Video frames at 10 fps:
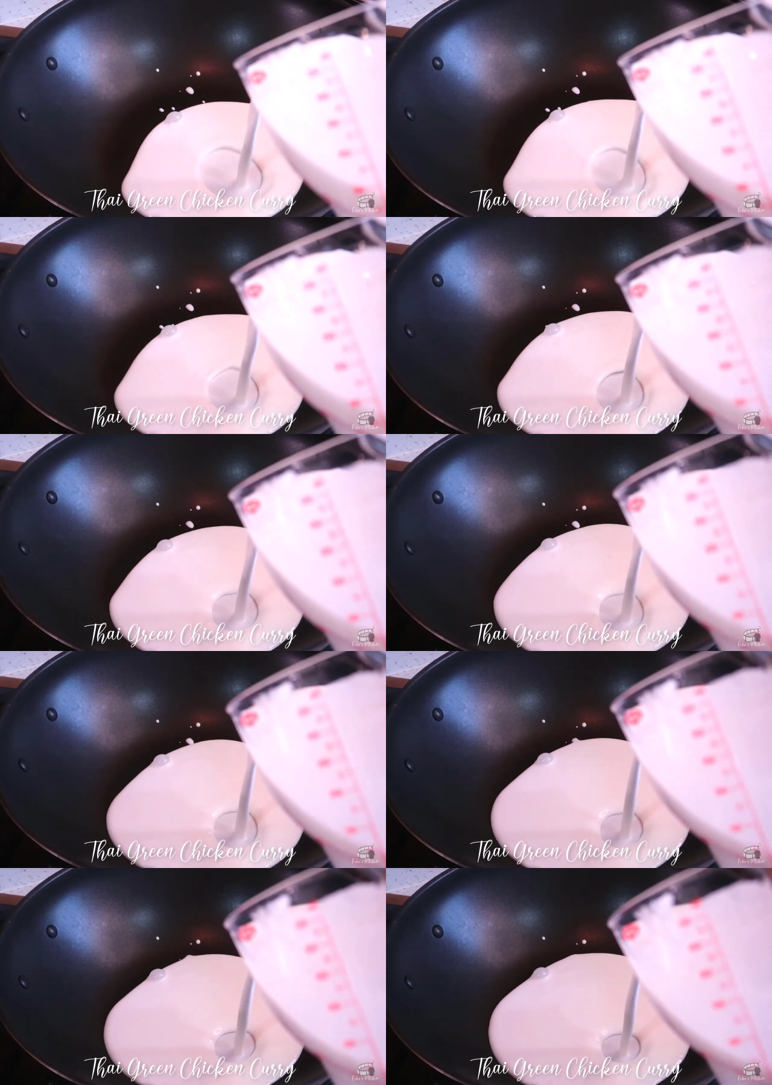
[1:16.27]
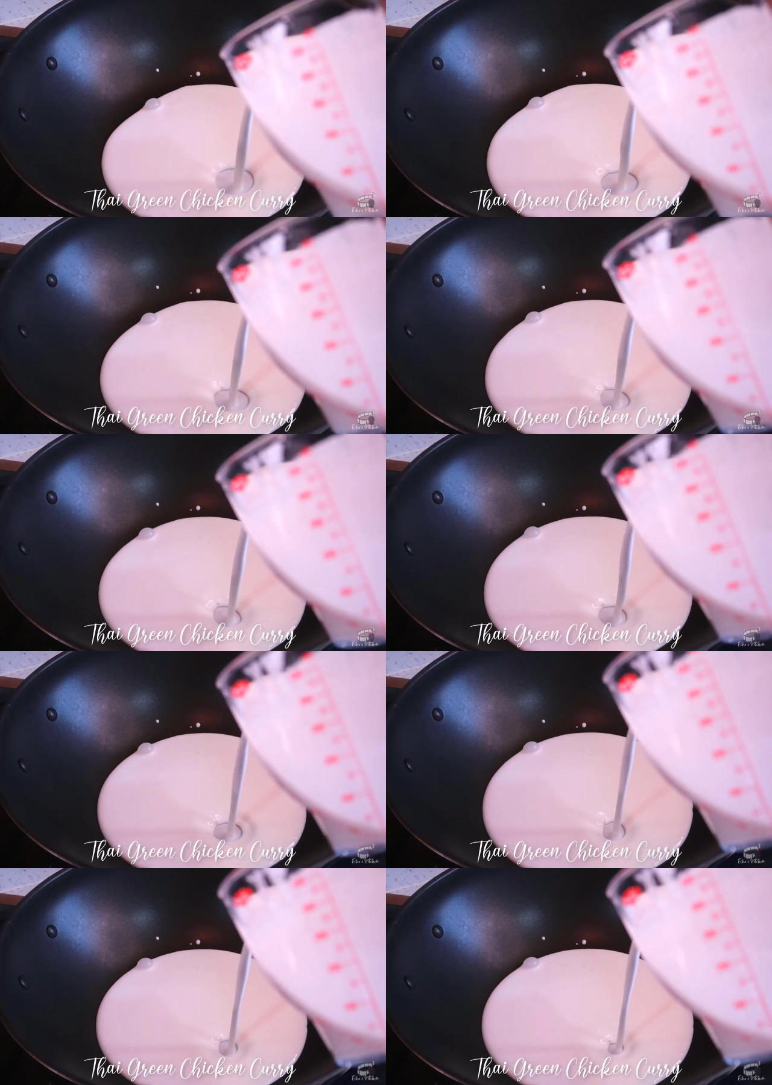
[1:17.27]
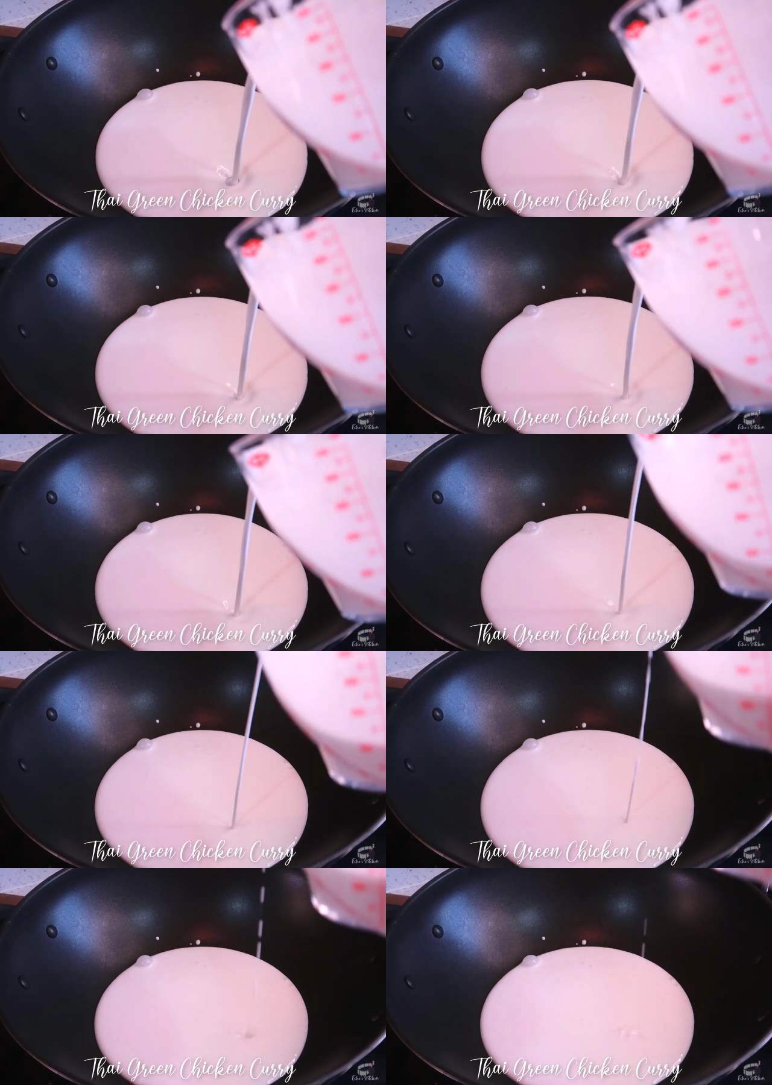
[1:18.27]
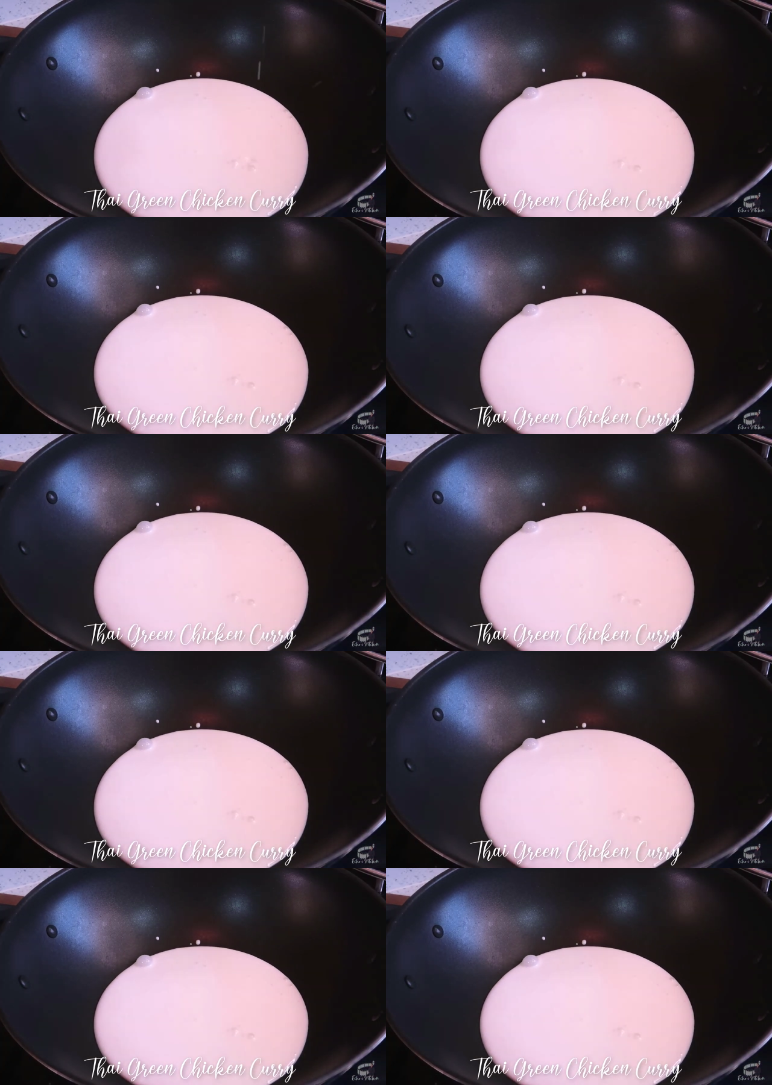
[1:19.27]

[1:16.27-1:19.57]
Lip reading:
Nobody's mouth can be seen.